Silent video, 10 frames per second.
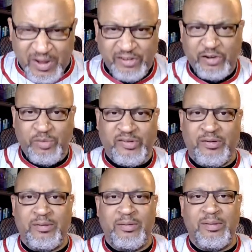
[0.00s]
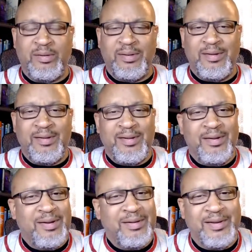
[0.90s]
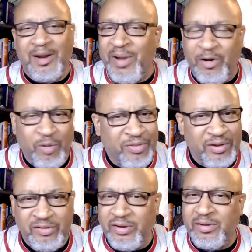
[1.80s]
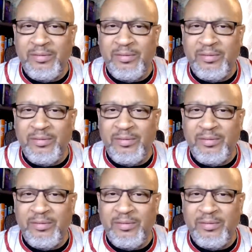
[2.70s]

issues. Then I'm not authentic.